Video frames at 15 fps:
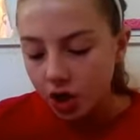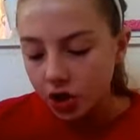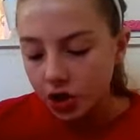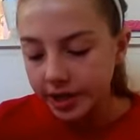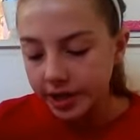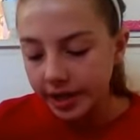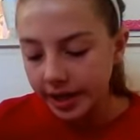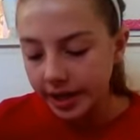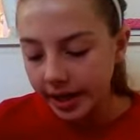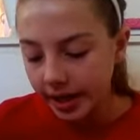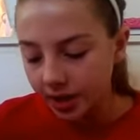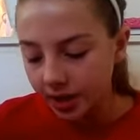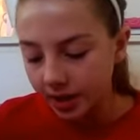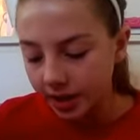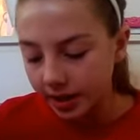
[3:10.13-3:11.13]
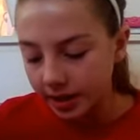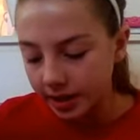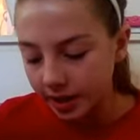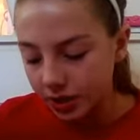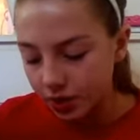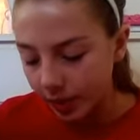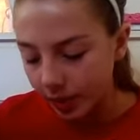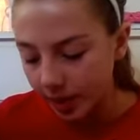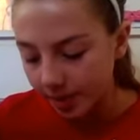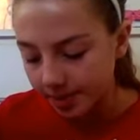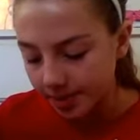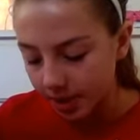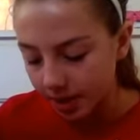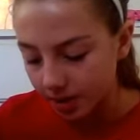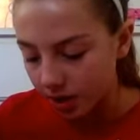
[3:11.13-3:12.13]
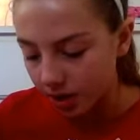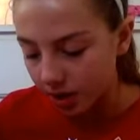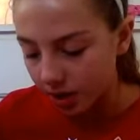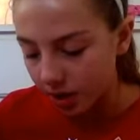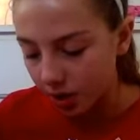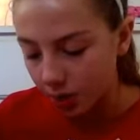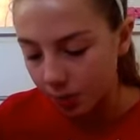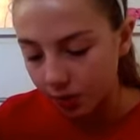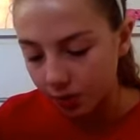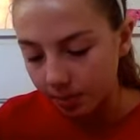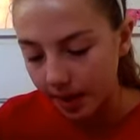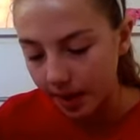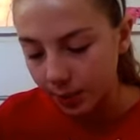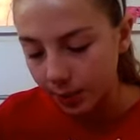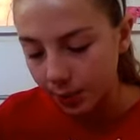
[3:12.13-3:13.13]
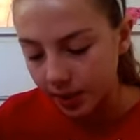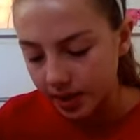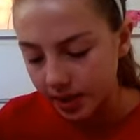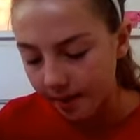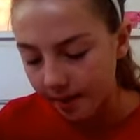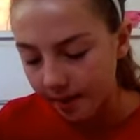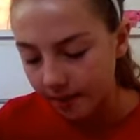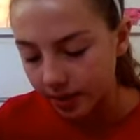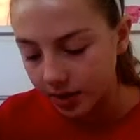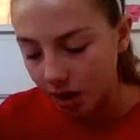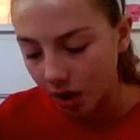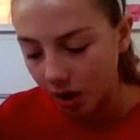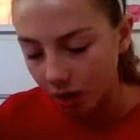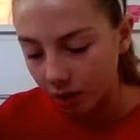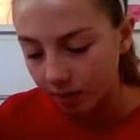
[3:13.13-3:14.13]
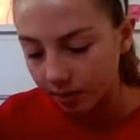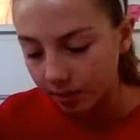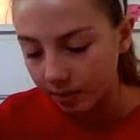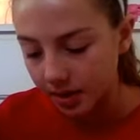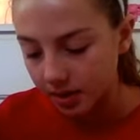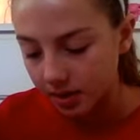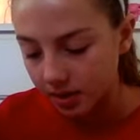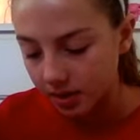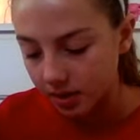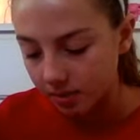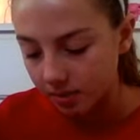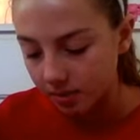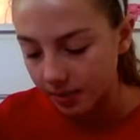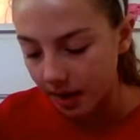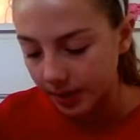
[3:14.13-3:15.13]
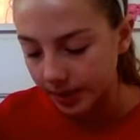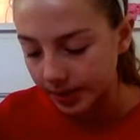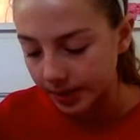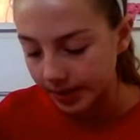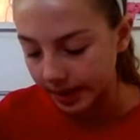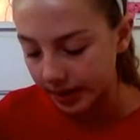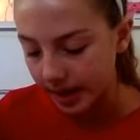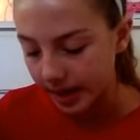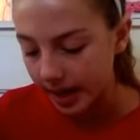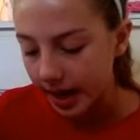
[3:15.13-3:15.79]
She sent Angelina straight upstairs to her room and went to have a talk with Mr. Mouseling.